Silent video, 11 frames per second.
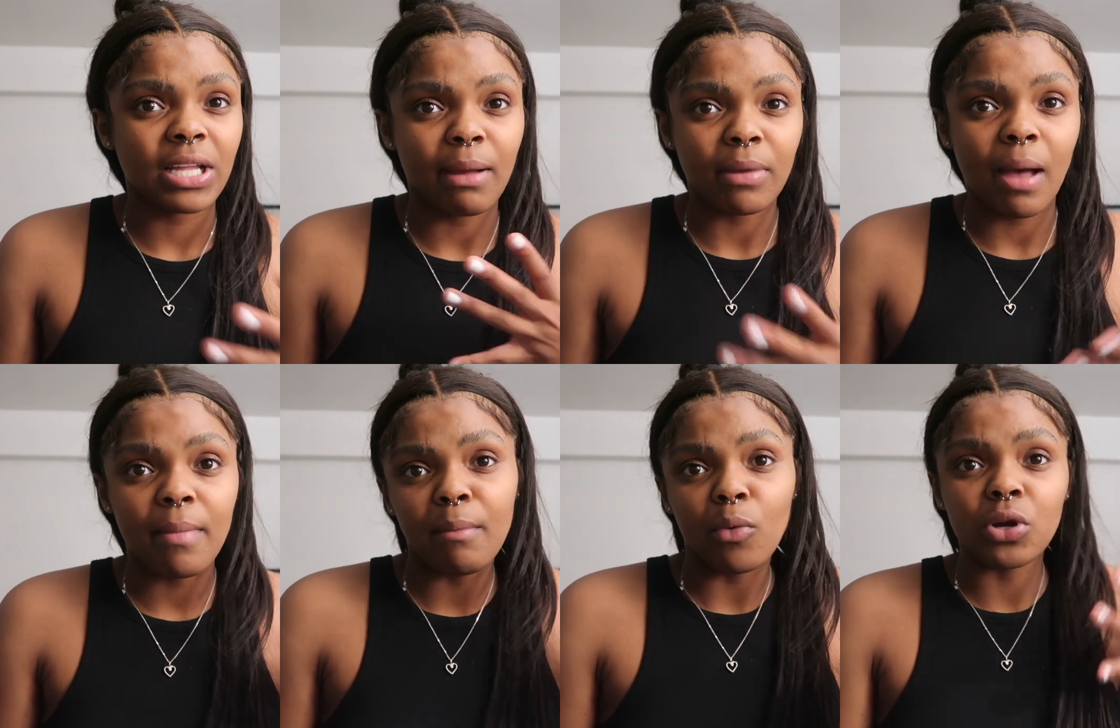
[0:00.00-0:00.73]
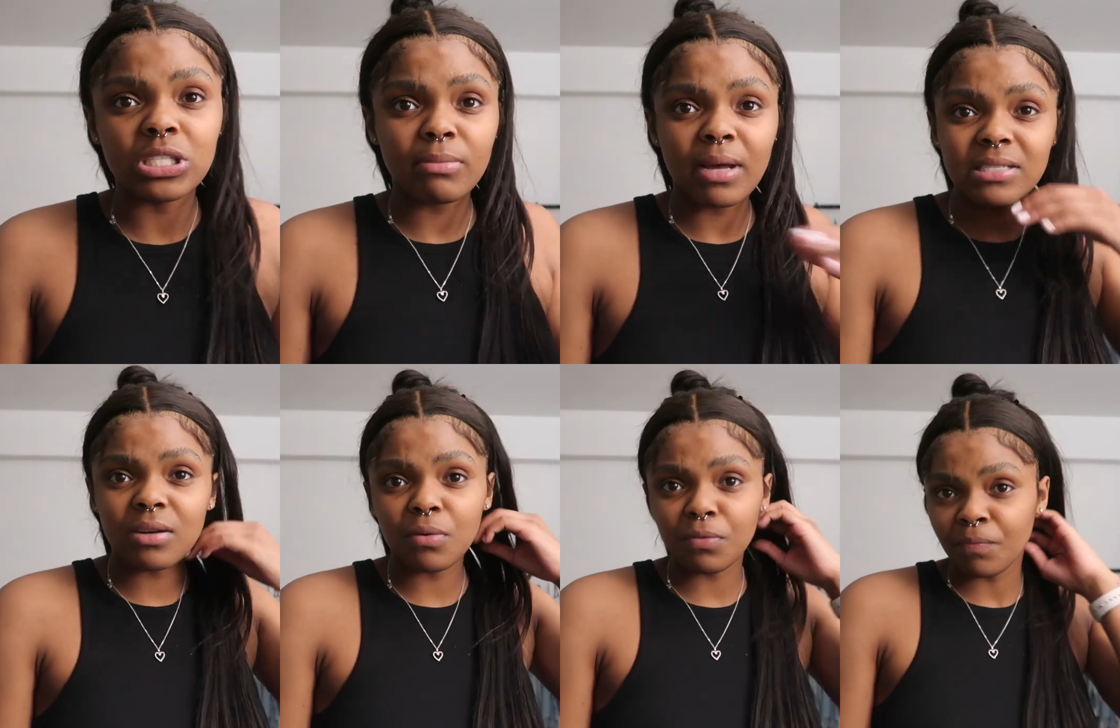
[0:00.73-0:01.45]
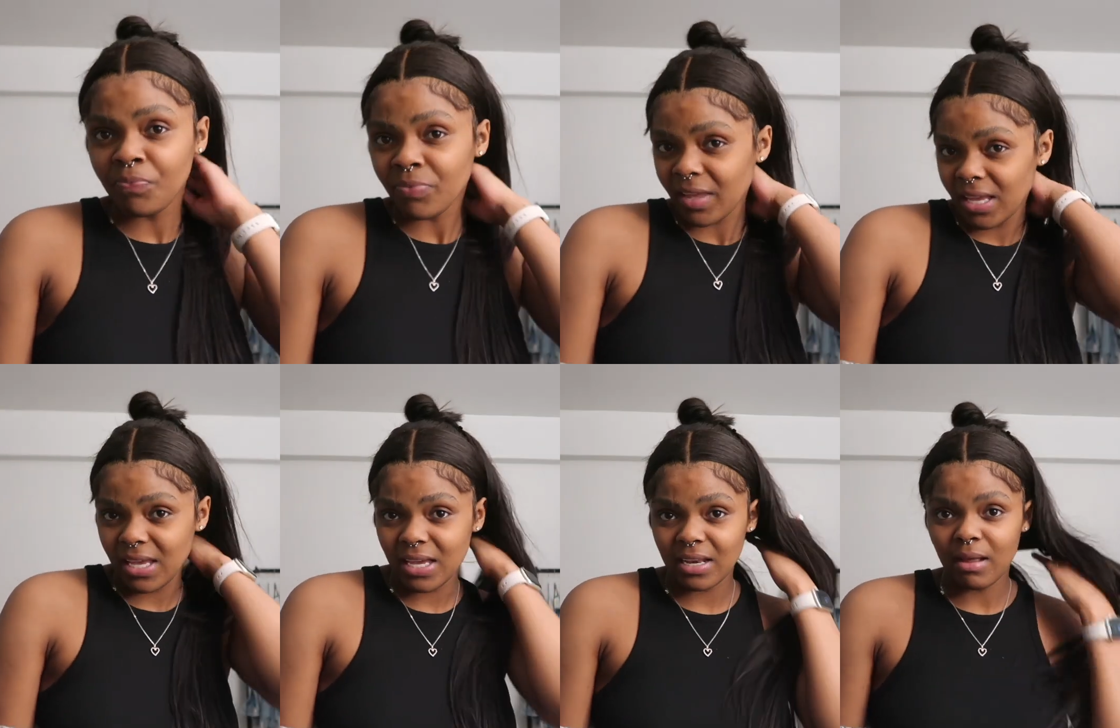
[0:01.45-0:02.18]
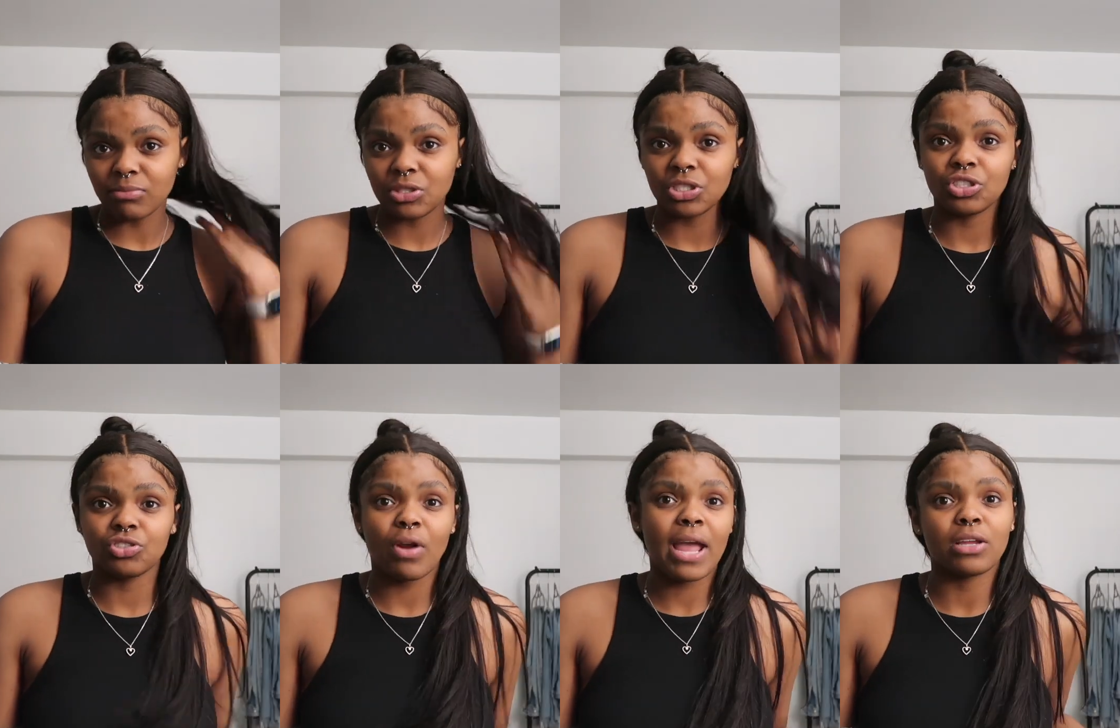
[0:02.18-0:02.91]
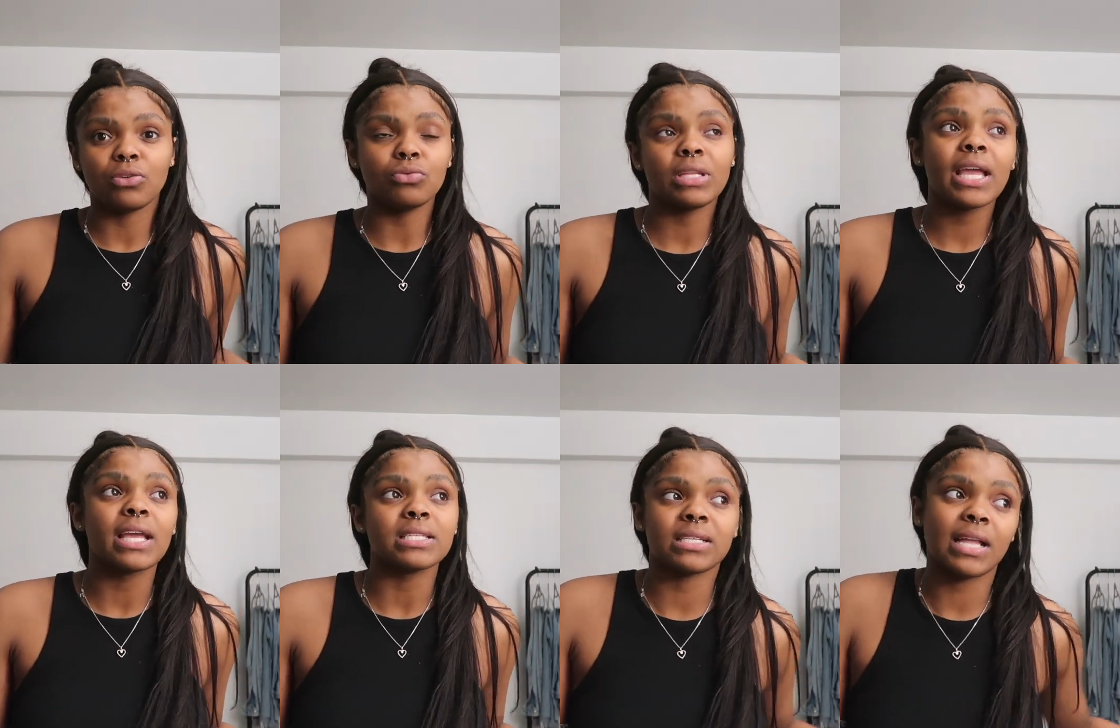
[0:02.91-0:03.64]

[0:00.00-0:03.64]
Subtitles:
Like, I'm coming more into myself, and I'm just trying new things.